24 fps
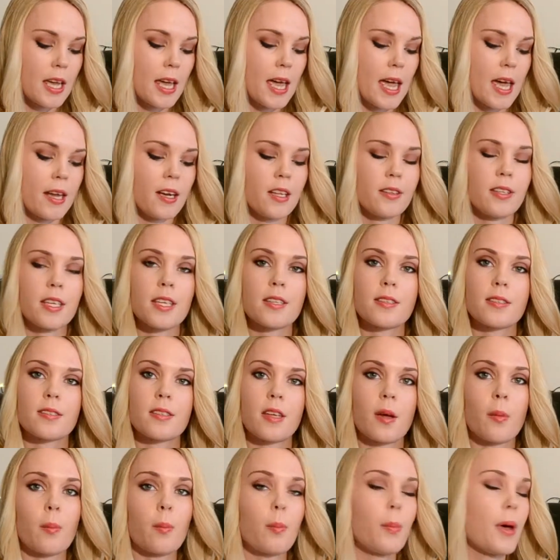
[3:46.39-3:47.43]
and it is
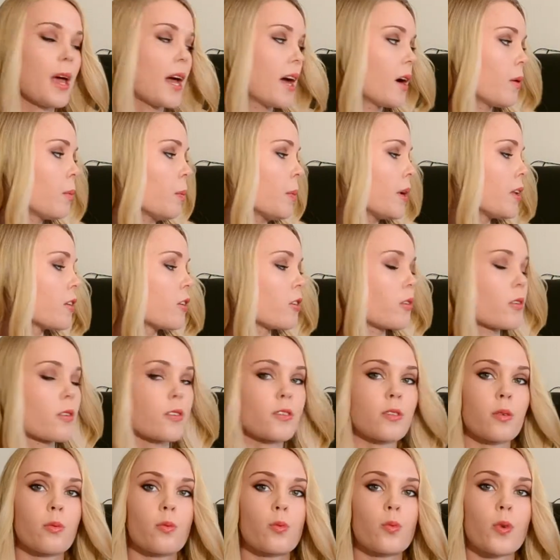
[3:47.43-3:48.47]
the Bare
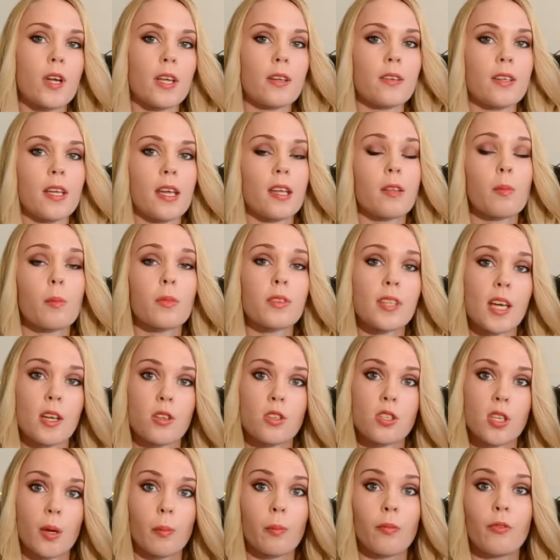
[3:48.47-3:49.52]
Minerals Ready
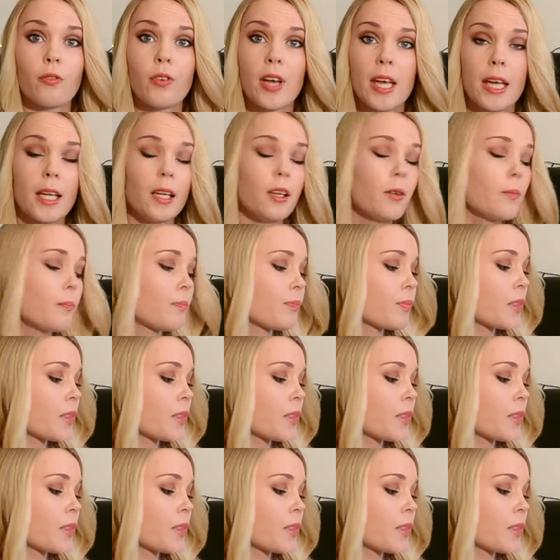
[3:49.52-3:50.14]
Touch-Up Veil.